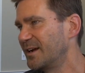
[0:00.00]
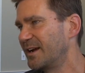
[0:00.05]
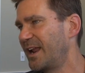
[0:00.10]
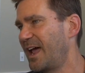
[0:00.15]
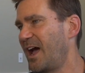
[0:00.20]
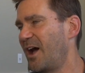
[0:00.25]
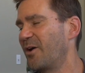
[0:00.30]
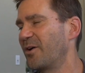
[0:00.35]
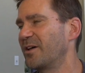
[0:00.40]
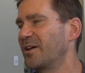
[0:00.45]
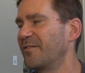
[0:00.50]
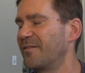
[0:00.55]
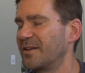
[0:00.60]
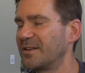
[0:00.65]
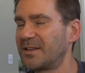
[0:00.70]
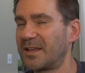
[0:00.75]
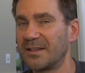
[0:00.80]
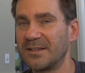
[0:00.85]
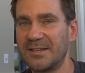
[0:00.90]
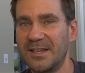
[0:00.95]
Now, if
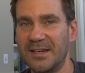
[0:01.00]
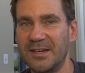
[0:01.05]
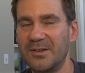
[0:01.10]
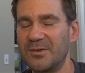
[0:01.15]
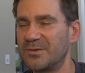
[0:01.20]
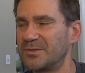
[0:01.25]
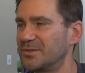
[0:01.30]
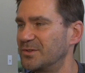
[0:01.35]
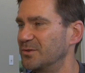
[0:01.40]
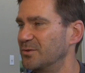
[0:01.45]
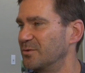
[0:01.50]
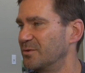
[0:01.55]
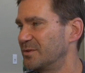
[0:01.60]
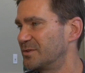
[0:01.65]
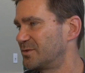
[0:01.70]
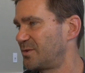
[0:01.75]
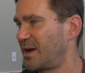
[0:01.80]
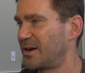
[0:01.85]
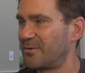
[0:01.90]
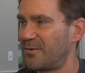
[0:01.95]
it continues to
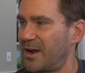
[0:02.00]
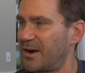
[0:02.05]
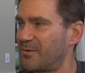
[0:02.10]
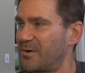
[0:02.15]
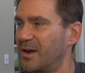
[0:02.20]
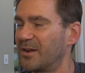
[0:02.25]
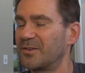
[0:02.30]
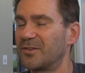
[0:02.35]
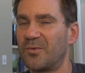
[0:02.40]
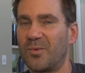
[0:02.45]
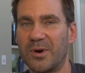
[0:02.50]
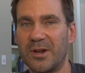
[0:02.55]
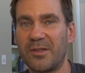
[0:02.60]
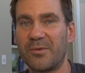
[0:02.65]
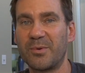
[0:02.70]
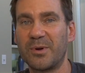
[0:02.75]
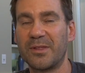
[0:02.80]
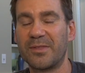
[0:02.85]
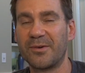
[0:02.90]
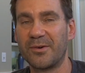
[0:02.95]
trend right around
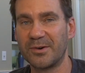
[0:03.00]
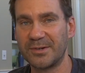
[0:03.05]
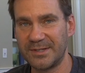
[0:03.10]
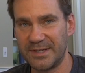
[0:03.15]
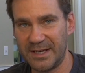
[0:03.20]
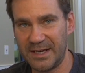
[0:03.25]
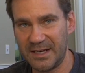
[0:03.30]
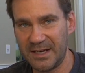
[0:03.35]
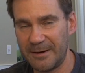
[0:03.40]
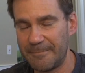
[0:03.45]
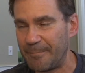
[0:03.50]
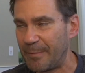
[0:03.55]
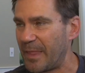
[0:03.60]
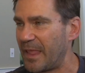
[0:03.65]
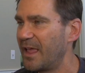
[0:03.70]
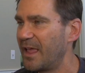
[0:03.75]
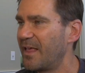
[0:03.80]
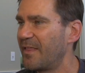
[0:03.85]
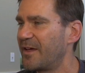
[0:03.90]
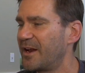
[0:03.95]
23.13,
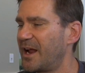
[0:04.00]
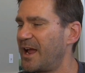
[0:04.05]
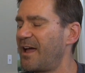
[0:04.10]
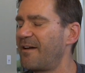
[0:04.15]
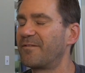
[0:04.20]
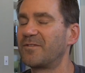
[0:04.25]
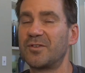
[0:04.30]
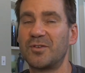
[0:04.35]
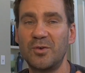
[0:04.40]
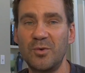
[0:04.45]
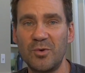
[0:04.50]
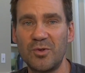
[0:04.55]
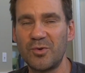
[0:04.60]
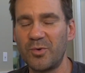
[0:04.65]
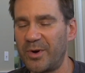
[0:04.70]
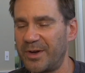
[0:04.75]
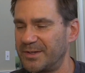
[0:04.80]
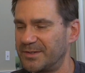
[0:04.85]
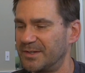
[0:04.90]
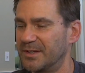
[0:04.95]
then I have 2
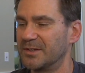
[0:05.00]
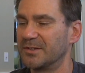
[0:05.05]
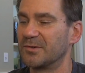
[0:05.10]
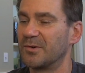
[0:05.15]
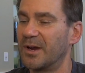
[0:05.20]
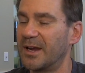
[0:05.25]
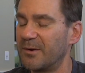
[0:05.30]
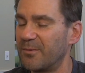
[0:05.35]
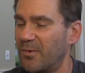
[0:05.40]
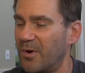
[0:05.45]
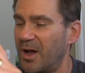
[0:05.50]
choices, right?